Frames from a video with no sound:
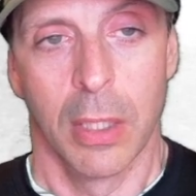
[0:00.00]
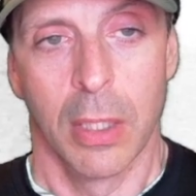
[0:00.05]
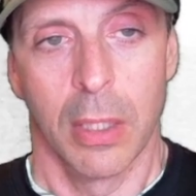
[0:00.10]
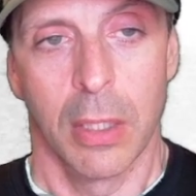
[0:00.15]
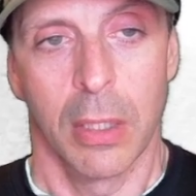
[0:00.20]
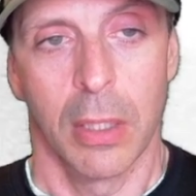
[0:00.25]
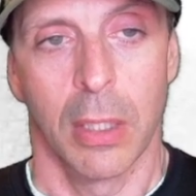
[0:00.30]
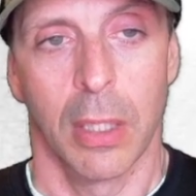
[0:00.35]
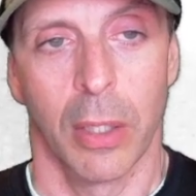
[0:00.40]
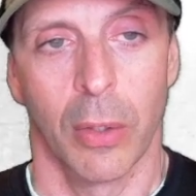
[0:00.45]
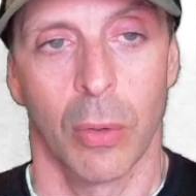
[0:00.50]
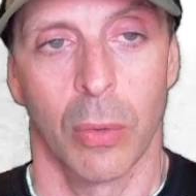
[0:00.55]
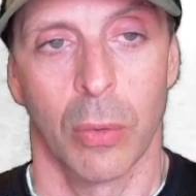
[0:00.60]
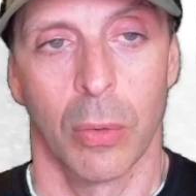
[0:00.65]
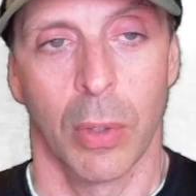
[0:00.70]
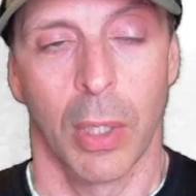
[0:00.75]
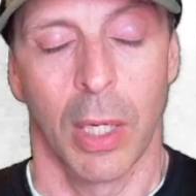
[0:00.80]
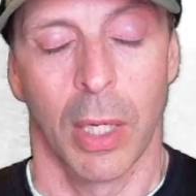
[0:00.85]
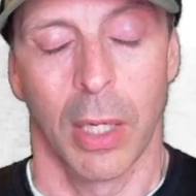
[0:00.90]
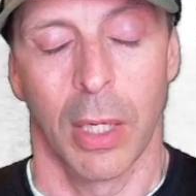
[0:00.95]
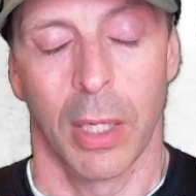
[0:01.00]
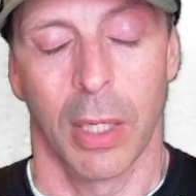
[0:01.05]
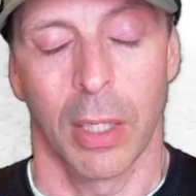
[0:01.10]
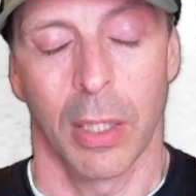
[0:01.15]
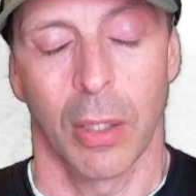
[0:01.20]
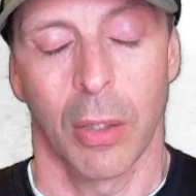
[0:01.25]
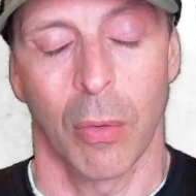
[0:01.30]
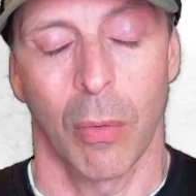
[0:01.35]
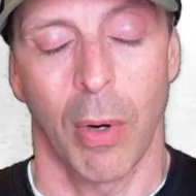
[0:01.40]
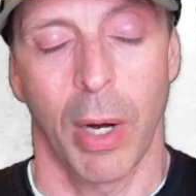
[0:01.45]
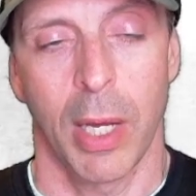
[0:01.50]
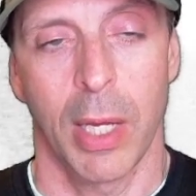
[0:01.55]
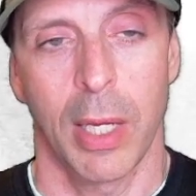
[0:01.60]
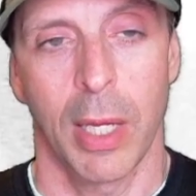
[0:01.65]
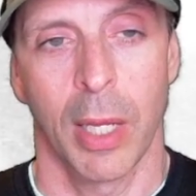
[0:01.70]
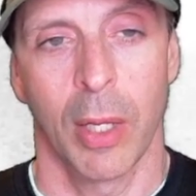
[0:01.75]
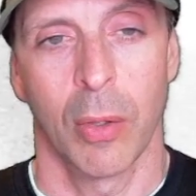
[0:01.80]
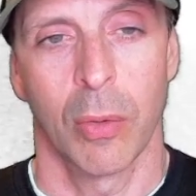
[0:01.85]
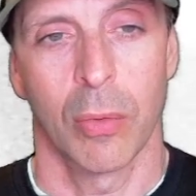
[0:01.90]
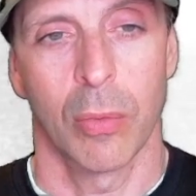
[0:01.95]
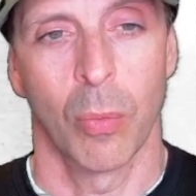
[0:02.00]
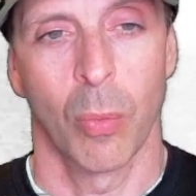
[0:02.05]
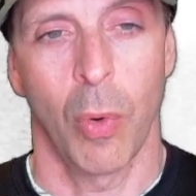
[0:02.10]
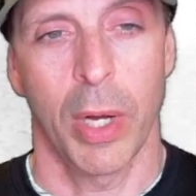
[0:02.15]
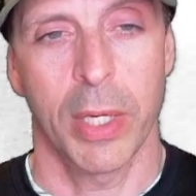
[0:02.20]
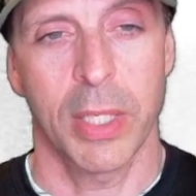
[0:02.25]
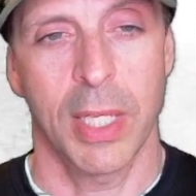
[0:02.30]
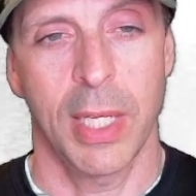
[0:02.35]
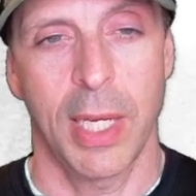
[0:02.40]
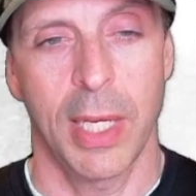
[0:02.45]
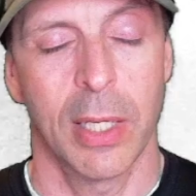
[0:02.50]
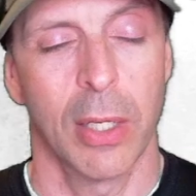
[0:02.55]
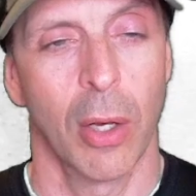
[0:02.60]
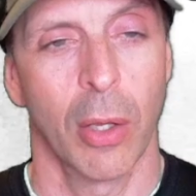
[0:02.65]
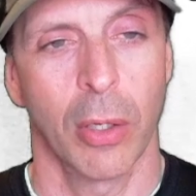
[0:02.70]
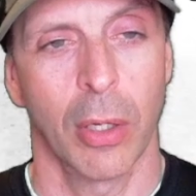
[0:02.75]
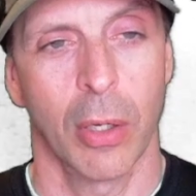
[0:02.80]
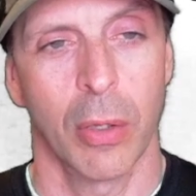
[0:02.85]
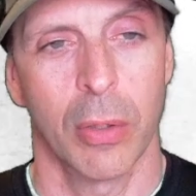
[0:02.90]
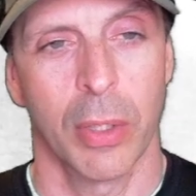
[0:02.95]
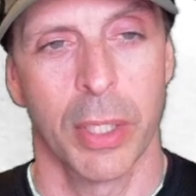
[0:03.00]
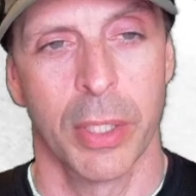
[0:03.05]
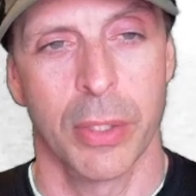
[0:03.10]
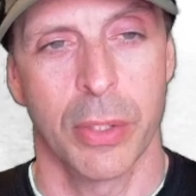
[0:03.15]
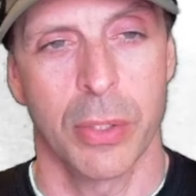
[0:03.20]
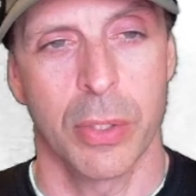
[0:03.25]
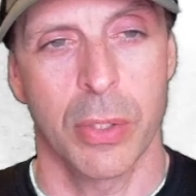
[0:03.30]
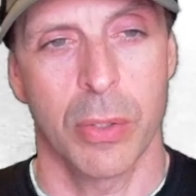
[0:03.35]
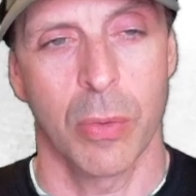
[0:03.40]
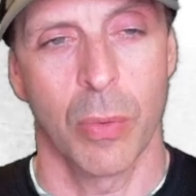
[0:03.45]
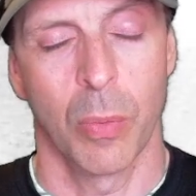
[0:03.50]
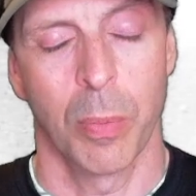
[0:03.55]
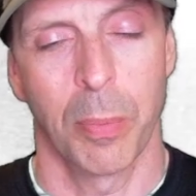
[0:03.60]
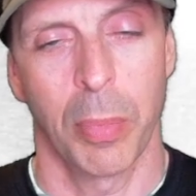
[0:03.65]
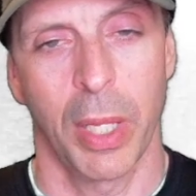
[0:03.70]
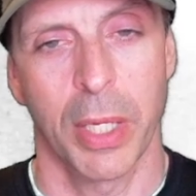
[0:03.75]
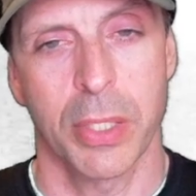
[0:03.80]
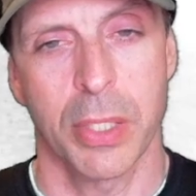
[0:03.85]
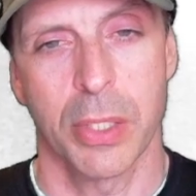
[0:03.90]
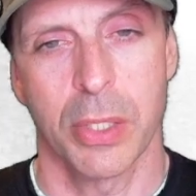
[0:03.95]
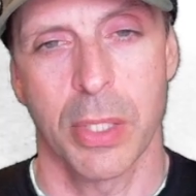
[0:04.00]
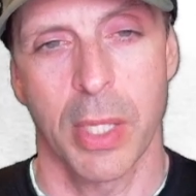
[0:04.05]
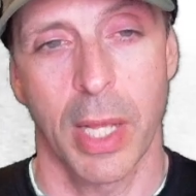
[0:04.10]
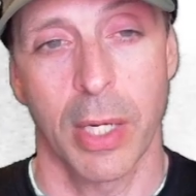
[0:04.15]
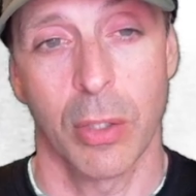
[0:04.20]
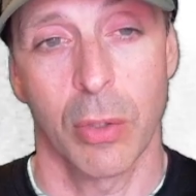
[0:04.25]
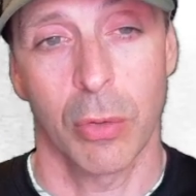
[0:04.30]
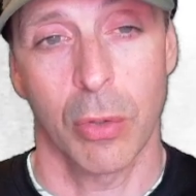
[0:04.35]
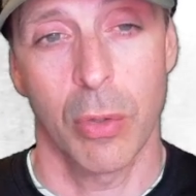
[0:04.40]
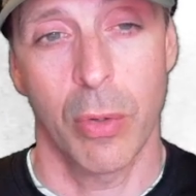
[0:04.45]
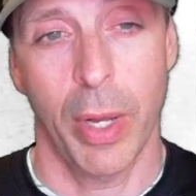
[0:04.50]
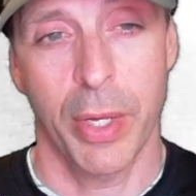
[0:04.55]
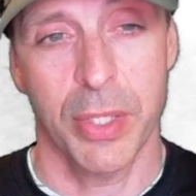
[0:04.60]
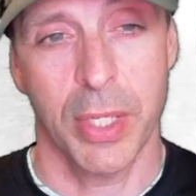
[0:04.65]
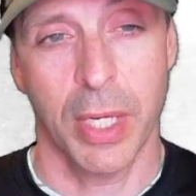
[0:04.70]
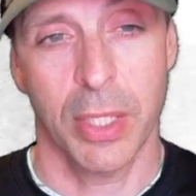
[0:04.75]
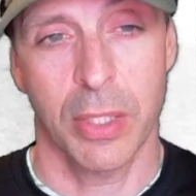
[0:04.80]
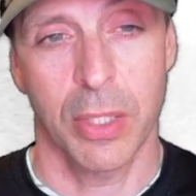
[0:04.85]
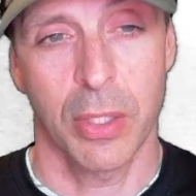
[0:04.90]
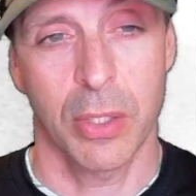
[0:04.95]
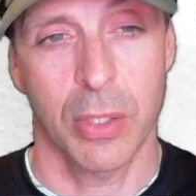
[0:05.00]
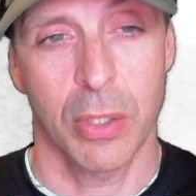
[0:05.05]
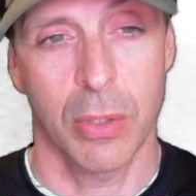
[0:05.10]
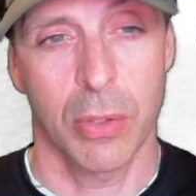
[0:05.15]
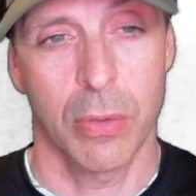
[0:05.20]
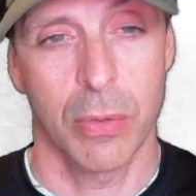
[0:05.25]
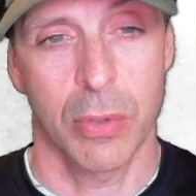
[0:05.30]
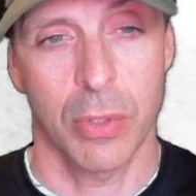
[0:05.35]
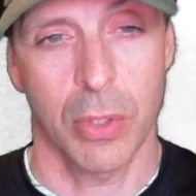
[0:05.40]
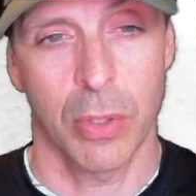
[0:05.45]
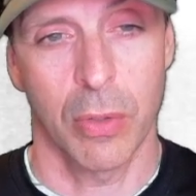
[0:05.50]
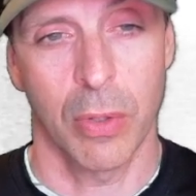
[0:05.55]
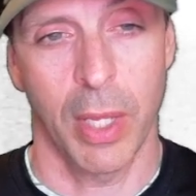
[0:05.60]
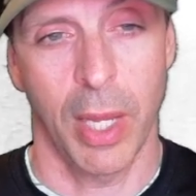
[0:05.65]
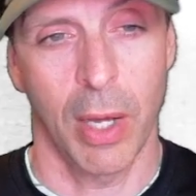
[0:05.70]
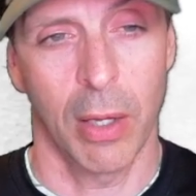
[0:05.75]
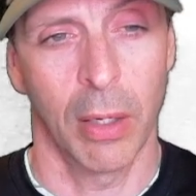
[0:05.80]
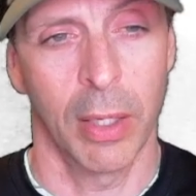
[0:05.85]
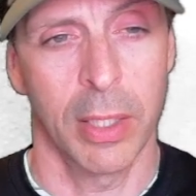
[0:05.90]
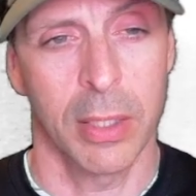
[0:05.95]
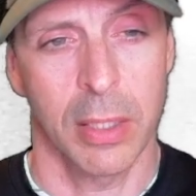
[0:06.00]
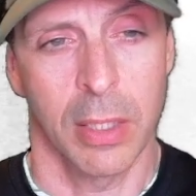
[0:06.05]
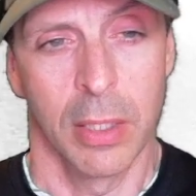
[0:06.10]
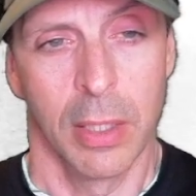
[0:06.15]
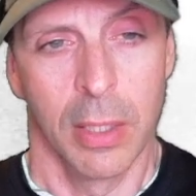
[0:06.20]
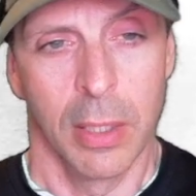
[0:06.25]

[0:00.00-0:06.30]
The little grey and white head logo is places that crew has access to, so the outlet,